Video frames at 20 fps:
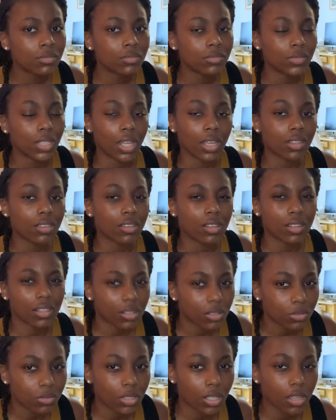Like the
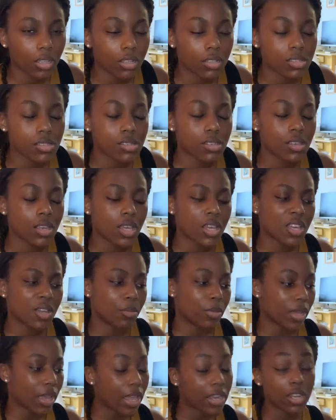little things.
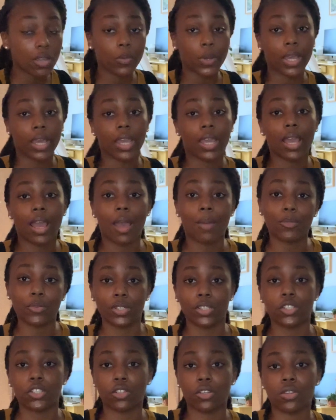But anyway, I'm
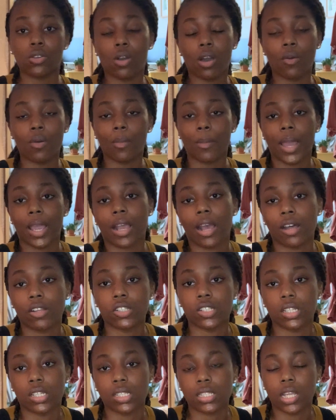gonna show you all what my
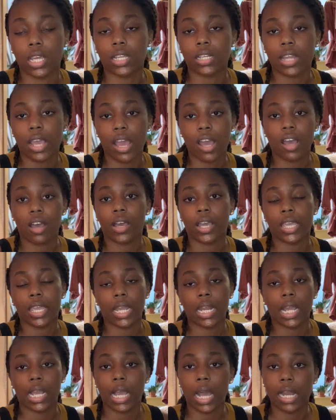couch looks like now.
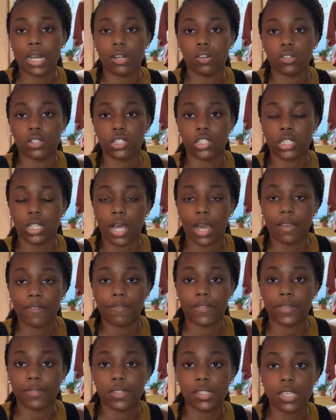Again, I got it on July
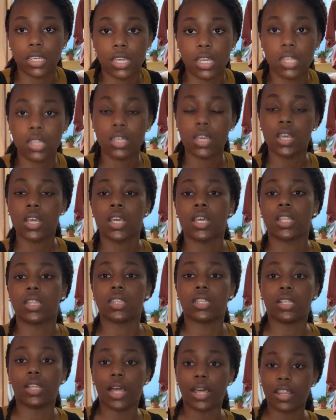15th.
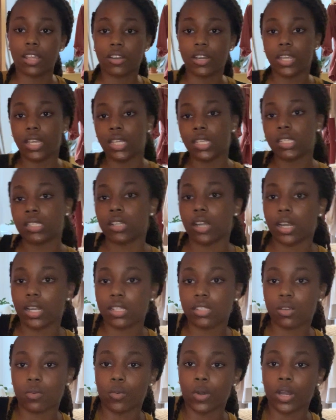The leather is starting
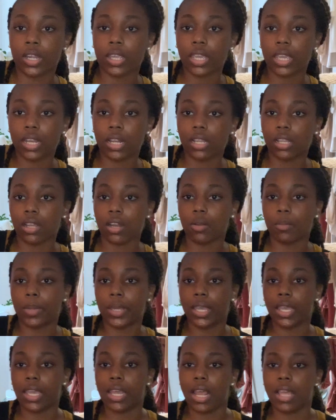to work in a little
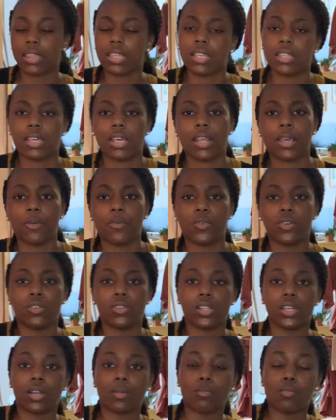bit, and I think that it will
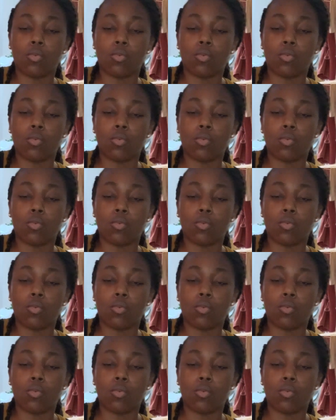look